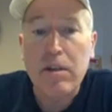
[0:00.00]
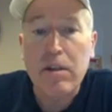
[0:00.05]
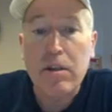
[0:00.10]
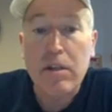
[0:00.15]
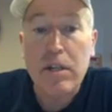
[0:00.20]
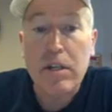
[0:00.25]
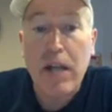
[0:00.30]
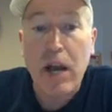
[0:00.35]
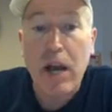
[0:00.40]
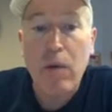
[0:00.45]

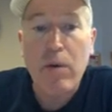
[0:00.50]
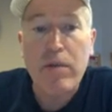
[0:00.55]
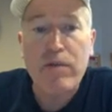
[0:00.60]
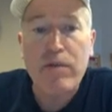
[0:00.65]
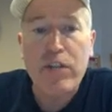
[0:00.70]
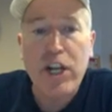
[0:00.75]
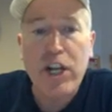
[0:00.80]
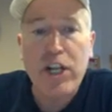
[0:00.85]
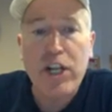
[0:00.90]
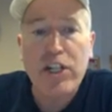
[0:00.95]
Now
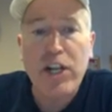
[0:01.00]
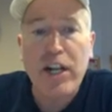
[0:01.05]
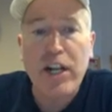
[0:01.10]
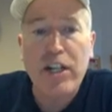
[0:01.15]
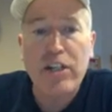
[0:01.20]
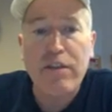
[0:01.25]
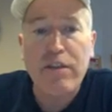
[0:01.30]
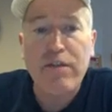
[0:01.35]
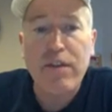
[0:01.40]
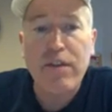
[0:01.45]
we've changed that
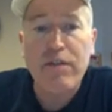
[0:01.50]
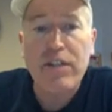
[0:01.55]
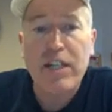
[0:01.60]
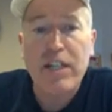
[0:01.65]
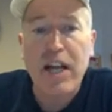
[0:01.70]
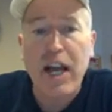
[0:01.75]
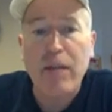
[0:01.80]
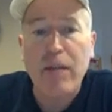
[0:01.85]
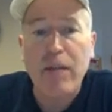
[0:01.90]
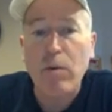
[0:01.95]
into
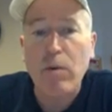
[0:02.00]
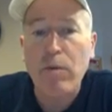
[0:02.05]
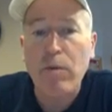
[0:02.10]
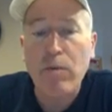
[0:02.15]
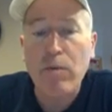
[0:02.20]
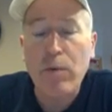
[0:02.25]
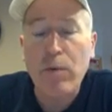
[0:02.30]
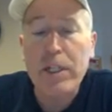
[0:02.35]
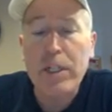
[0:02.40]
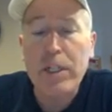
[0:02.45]
59. What
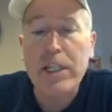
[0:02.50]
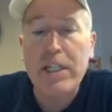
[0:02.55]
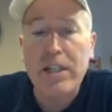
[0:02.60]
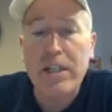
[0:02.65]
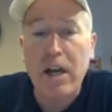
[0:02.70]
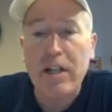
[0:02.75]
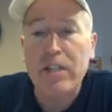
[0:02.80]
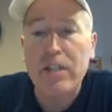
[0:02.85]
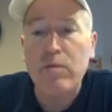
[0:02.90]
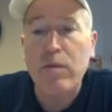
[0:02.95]
we've really
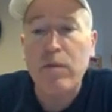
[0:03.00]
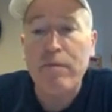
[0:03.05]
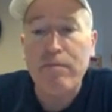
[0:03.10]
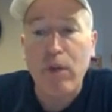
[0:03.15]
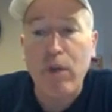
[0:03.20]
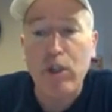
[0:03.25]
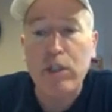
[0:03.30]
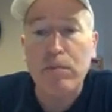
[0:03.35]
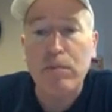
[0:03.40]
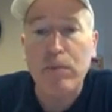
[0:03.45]
done is we've
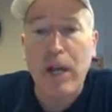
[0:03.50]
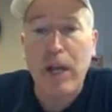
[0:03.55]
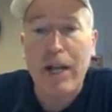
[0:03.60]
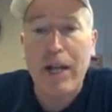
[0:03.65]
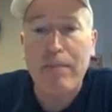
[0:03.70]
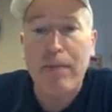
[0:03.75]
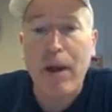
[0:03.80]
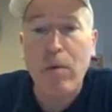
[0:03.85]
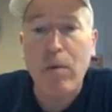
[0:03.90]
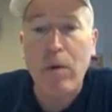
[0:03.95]
multiplied
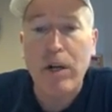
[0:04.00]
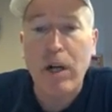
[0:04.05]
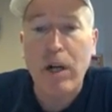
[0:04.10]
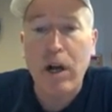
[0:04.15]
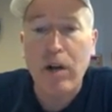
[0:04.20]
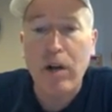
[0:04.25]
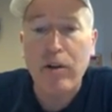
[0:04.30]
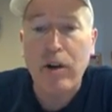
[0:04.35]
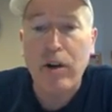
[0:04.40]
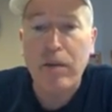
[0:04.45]
it by
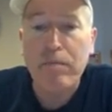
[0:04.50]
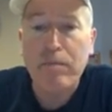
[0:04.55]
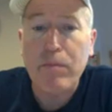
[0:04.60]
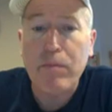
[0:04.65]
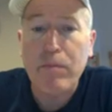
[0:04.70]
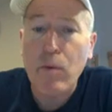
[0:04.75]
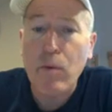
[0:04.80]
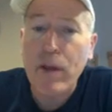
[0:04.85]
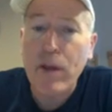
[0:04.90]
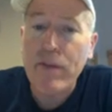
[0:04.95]
100.
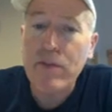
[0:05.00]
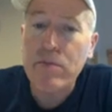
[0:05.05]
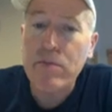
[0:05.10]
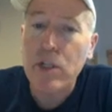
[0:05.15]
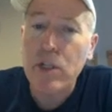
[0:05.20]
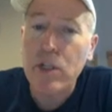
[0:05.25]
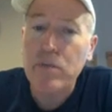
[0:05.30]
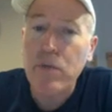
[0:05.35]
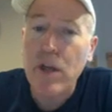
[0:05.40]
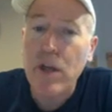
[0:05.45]
But we have to
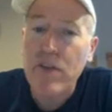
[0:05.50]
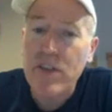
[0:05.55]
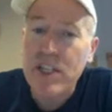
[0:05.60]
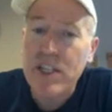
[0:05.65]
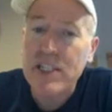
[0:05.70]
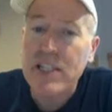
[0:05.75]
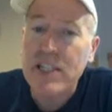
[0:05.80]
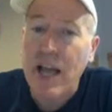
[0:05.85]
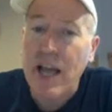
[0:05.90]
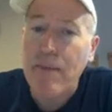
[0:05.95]
multiply
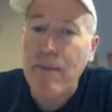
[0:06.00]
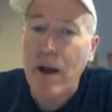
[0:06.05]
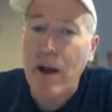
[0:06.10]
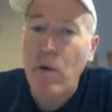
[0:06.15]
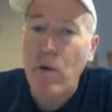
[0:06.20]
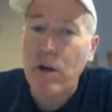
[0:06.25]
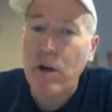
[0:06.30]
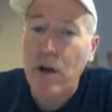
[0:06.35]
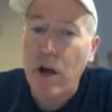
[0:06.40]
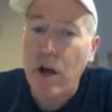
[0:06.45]
this side by
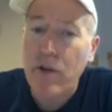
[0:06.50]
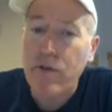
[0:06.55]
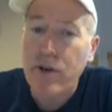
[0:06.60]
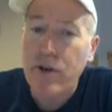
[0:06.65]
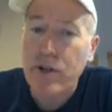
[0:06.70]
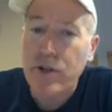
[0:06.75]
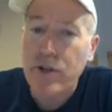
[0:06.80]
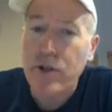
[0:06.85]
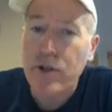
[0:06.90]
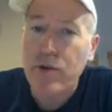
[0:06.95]

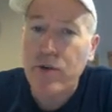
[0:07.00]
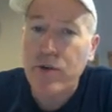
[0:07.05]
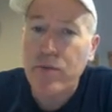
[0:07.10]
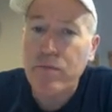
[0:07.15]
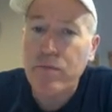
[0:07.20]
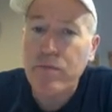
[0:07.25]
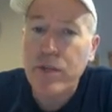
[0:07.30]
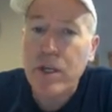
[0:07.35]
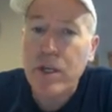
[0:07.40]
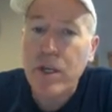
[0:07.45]
100 too.
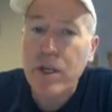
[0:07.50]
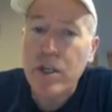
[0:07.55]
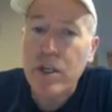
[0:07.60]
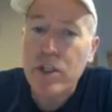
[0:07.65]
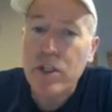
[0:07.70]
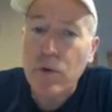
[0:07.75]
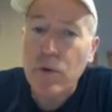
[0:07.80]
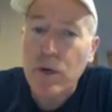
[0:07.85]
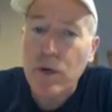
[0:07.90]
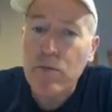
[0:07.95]

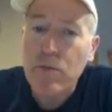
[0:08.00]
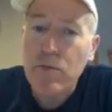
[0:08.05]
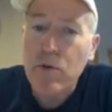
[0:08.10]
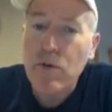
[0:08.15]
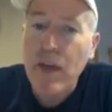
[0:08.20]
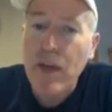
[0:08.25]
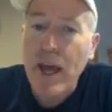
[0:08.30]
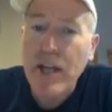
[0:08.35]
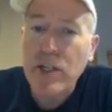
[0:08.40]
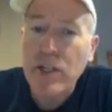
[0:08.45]
So we're going to
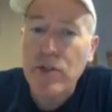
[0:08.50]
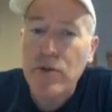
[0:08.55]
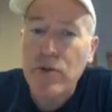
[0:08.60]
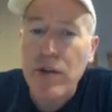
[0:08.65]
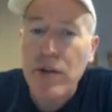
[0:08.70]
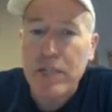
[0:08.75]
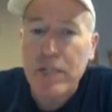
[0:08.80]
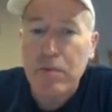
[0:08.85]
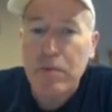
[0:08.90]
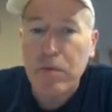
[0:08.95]
move that 2
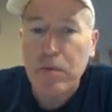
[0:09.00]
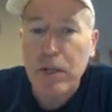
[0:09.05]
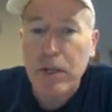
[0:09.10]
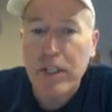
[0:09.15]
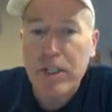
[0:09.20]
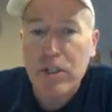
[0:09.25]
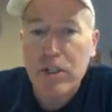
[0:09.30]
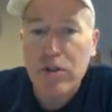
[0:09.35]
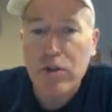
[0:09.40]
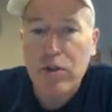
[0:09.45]
decimal
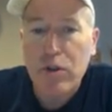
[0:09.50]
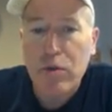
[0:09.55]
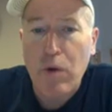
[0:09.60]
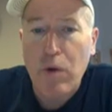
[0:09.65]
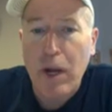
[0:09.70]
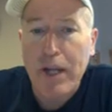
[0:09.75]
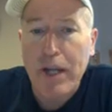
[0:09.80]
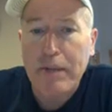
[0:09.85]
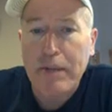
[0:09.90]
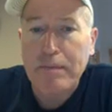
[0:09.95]
places to the
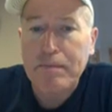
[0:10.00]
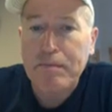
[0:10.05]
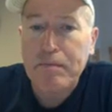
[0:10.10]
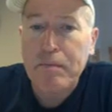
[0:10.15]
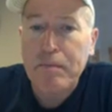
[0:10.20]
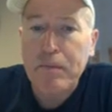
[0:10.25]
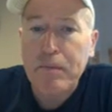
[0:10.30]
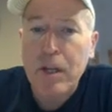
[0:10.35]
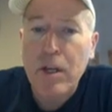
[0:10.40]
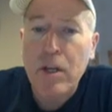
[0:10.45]
right.
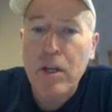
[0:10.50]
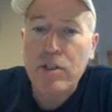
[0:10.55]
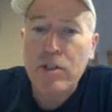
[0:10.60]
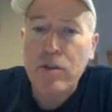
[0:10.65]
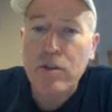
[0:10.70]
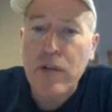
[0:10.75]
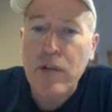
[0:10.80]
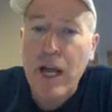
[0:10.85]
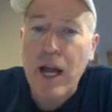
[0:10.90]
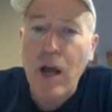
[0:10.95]

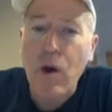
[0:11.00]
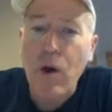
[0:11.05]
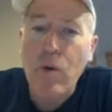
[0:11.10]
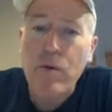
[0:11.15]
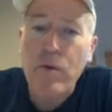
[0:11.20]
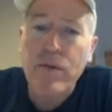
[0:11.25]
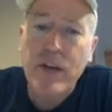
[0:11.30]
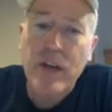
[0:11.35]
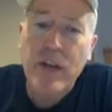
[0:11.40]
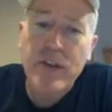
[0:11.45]
So now
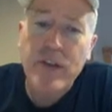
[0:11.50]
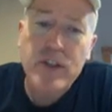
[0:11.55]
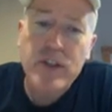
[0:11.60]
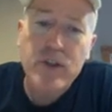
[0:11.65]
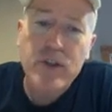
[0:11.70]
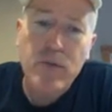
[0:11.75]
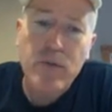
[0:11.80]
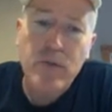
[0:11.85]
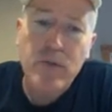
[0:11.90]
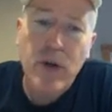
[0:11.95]
we've got this
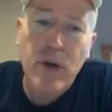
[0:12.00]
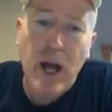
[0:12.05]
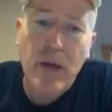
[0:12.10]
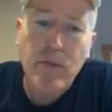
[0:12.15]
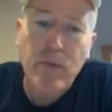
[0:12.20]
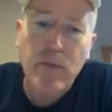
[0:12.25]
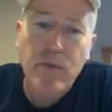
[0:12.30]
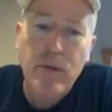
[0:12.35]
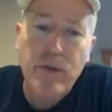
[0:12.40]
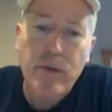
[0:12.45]
new
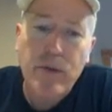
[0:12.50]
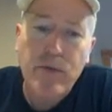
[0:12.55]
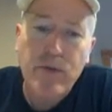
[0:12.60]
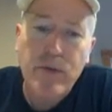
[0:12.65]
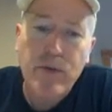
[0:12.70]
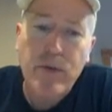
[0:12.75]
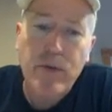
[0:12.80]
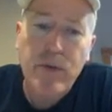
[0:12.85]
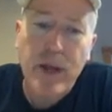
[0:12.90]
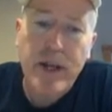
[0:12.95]
problem we've
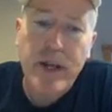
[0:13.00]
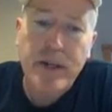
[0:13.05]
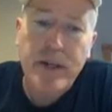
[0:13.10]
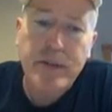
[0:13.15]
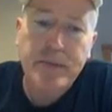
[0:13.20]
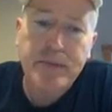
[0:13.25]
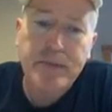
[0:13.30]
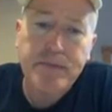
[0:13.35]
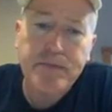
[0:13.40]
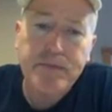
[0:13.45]

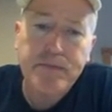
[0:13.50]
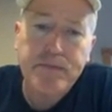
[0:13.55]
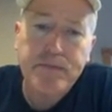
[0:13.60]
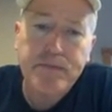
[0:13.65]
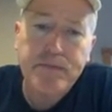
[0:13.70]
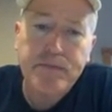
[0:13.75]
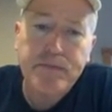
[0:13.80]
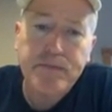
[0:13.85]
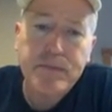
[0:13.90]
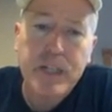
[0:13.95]
rewritten,
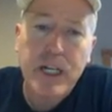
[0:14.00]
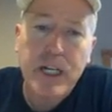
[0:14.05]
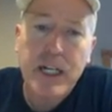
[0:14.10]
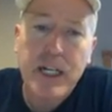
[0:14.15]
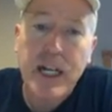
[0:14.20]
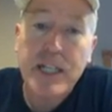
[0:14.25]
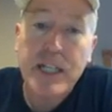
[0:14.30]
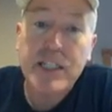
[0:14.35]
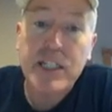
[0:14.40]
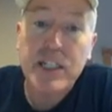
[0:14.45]

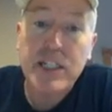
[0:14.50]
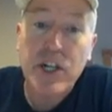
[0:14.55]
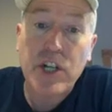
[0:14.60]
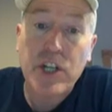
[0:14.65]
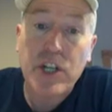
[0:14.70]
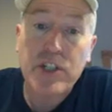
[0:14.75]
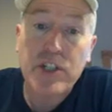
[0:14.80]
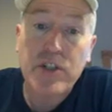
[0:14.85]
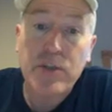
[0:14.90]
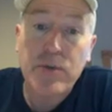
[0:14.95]
and I
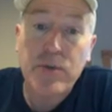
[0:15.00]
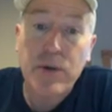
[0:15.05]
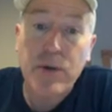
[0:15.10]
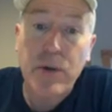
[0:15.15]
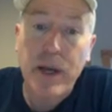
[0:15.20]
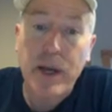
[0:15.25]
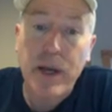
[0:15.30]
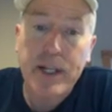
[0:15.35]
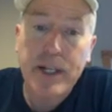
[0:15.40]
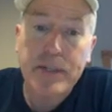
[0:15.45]
suggest you
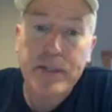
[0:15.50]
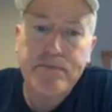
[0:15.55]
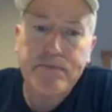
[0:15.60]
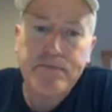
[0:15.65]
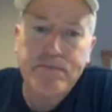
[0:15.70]
rewrite it,